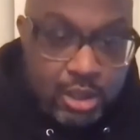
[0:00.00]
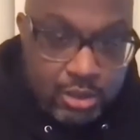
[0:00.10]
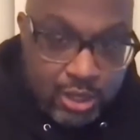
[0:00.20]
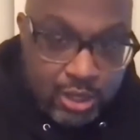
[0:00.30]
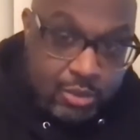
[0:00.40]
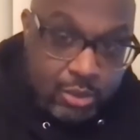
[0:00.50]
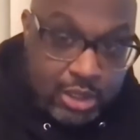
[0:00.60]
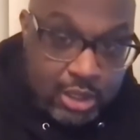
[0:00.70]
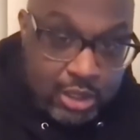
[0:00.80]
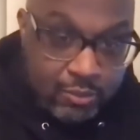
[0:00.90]
so that's what
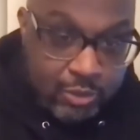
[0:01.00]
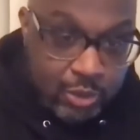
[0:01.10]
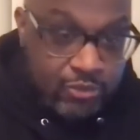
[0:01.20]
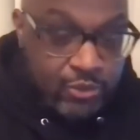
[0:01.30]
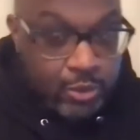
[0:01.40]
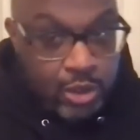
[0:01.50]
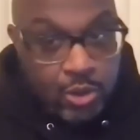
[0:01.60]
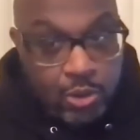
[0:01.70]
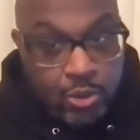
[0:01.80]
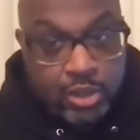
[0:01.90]
we so we formed our
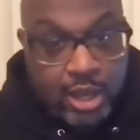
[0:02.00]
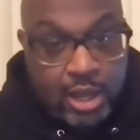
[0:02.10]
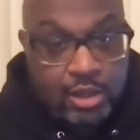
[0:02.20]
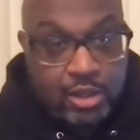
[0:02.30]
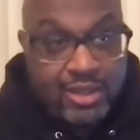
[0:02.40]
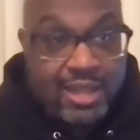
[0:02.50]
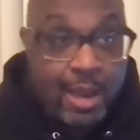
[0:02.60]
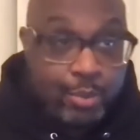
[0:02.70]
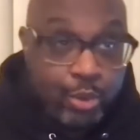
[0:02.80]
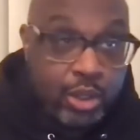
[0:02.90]
own not you know at
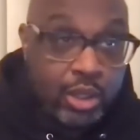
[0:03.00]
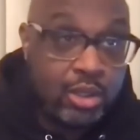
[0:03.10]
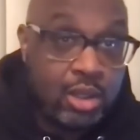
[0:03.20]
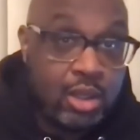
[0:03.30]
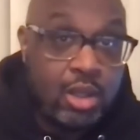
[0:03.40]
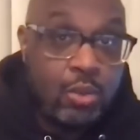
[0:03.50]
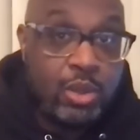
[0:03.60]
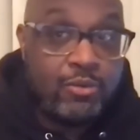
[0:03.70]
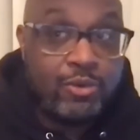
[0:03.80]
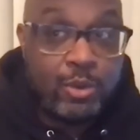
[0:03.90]
that point
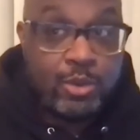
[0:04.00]
we had formed